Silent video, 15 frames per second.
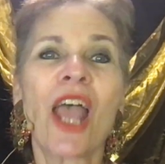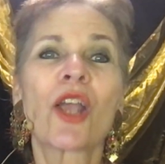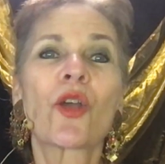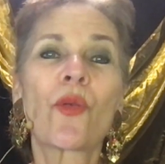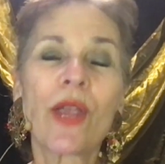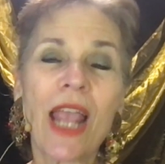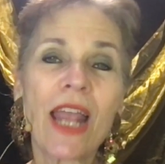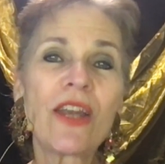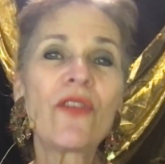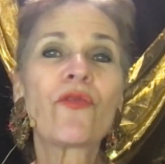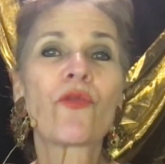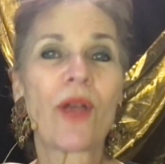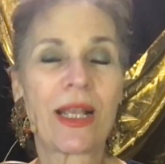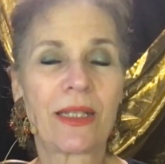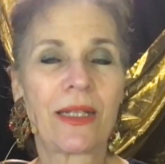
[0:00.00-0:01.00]

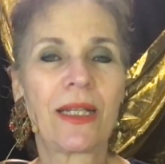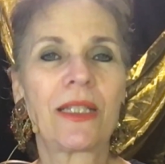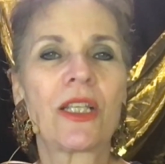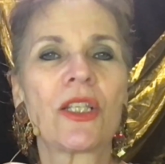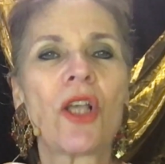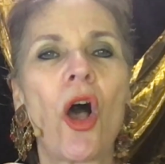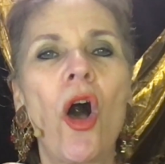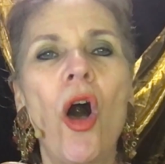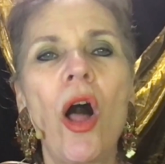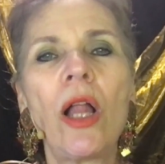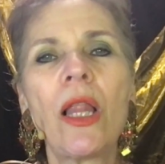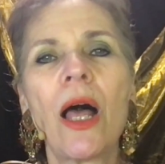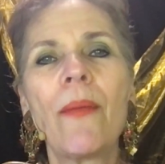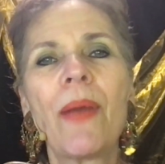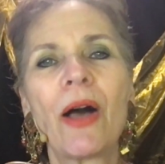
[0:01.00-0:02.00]
Creative resonance is
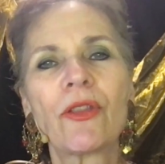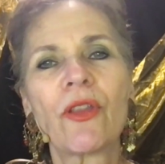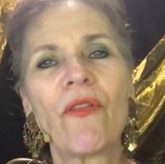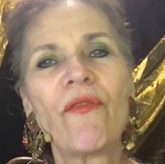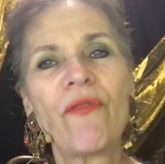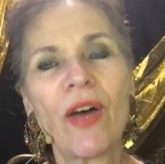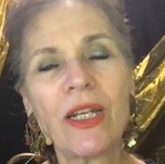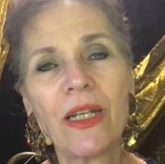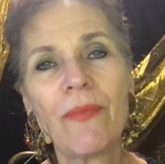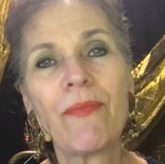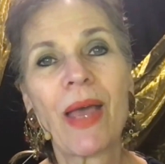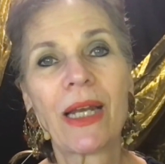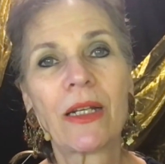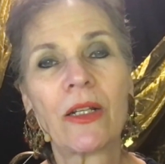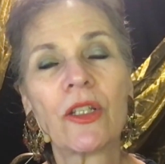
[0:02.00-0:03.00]
all about the
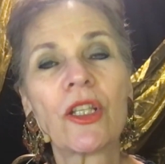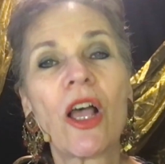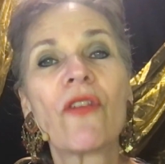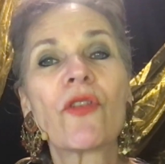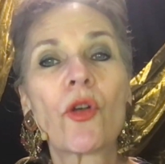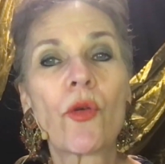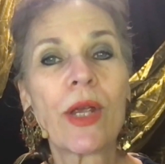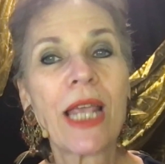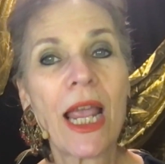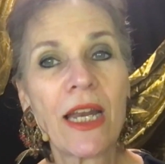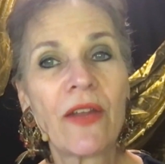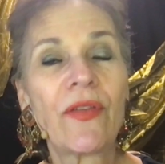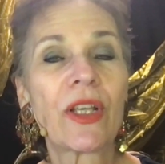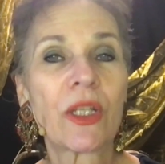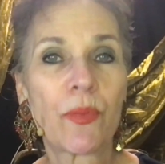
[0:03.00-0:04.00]
fundamentals of
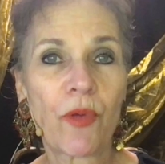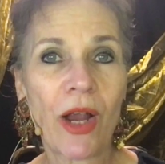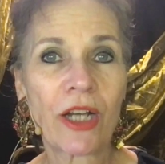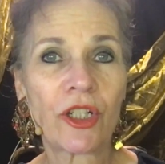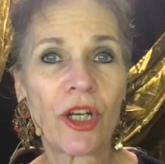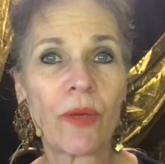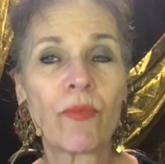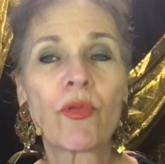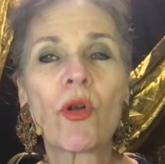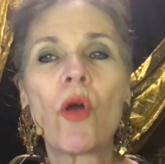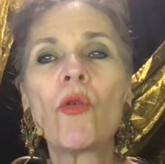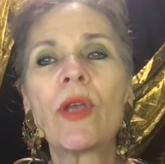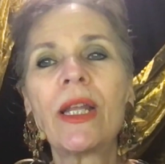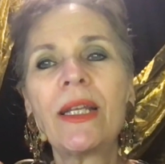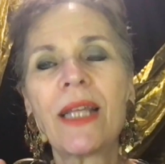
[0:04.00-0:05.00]
creative expression,
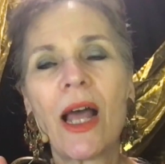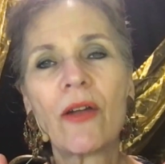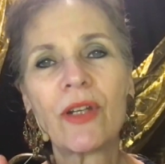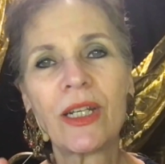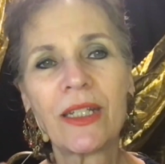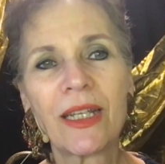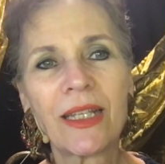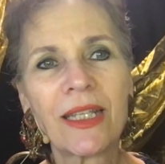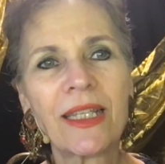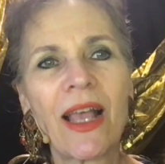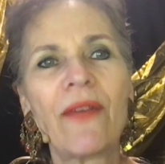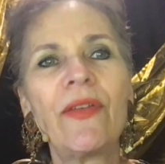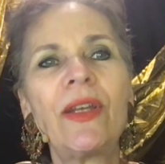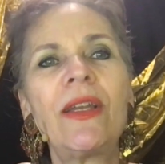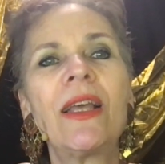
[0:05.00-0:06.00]
broken down into
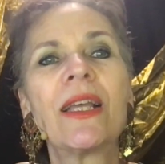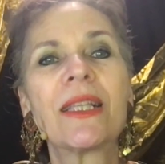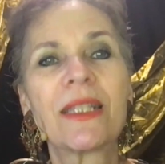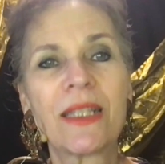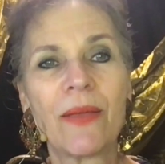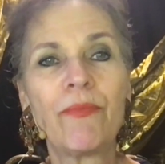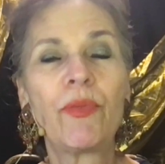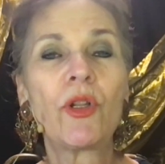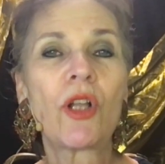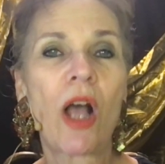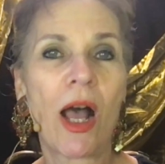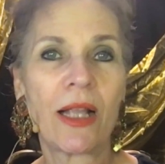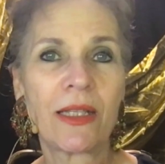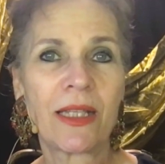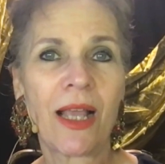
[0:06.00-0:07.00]
7 simple
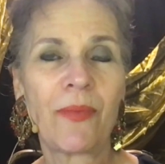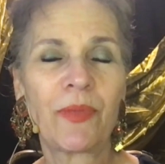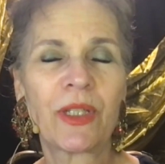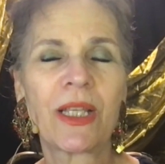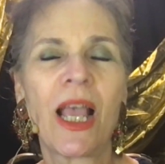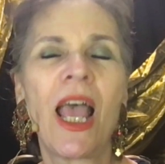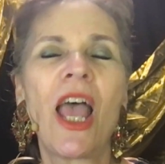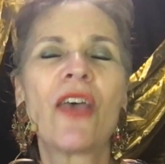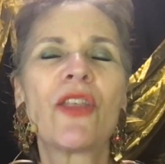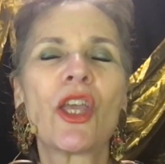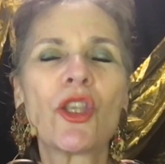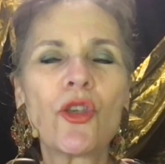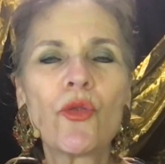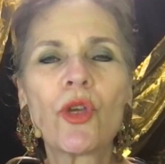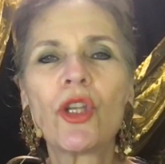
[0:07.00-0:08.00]
concepts
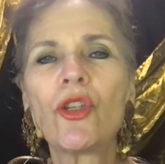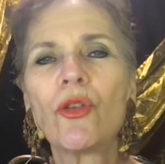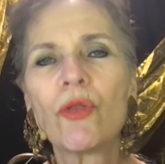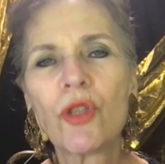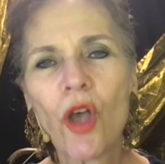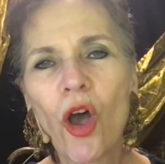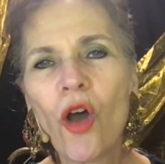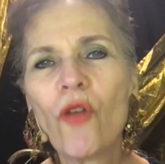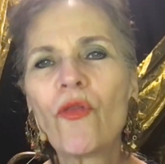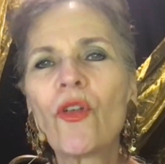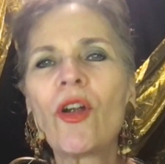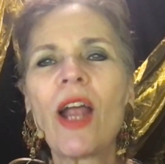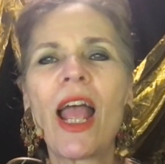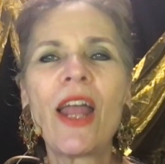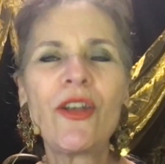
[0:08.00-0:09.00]
that you can use
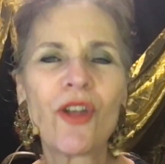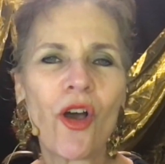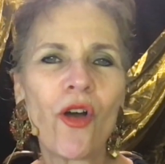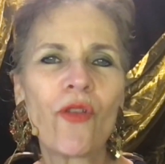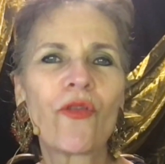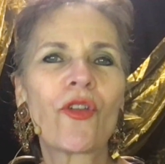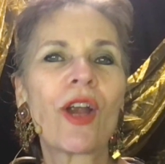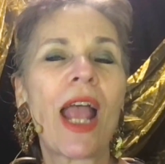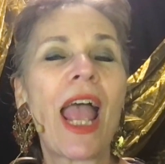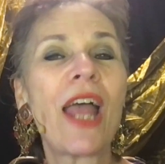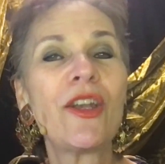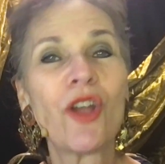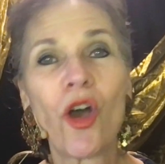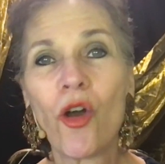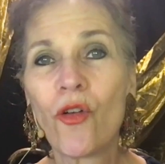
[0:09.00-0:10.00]
over and over
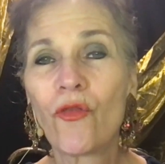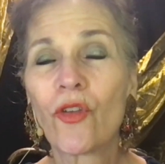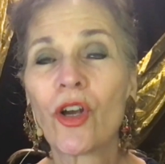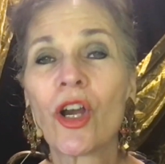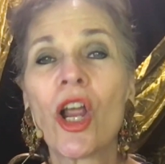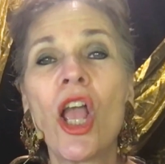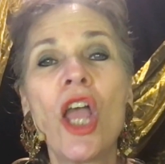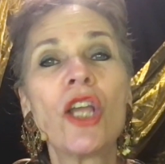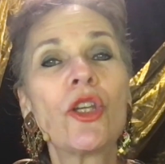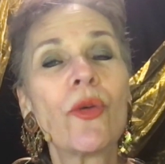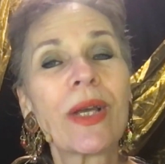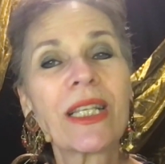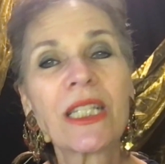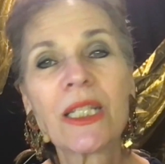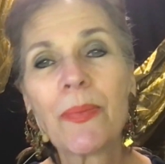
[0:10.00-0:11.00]
and over to
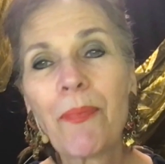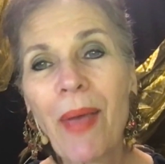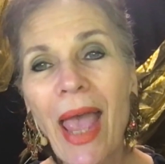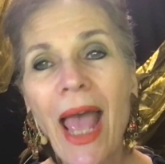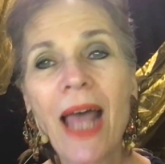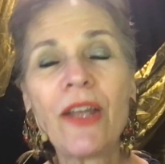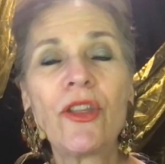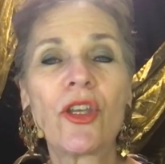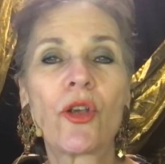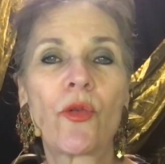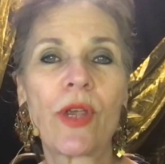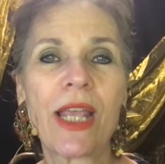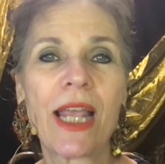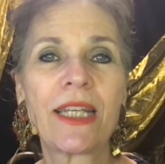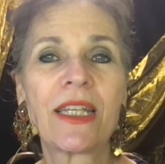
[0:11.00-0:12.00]
expand the
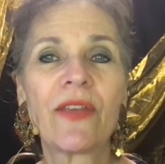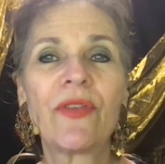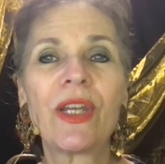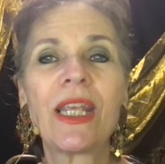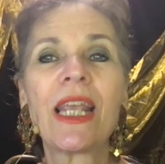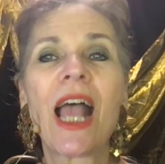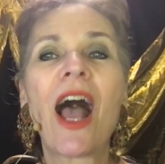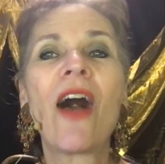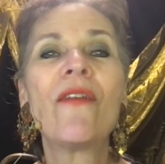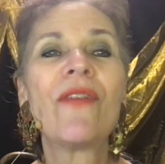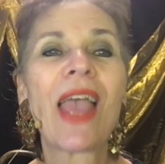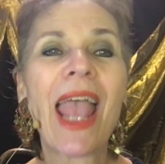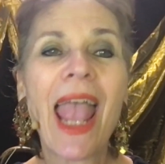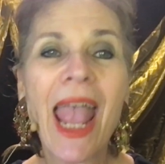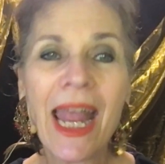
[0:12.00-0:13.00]
creativity of
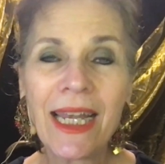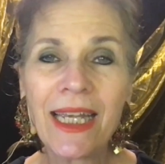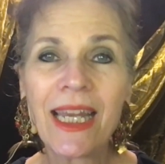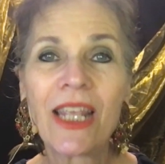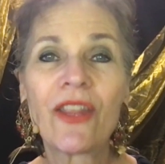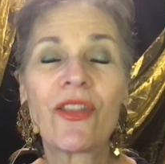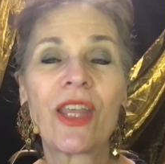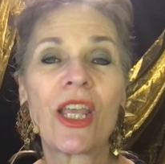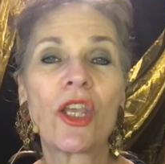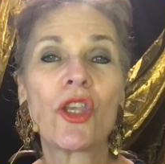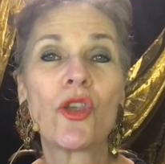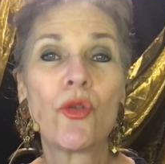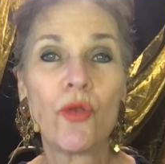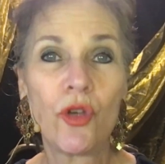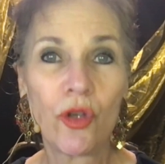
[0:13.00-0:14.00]
anything
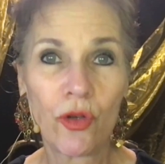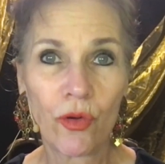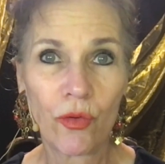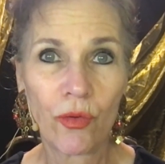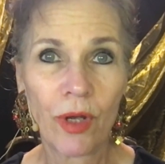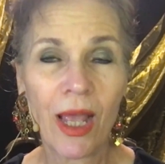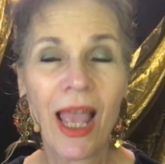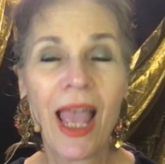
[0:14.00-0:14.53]
you do.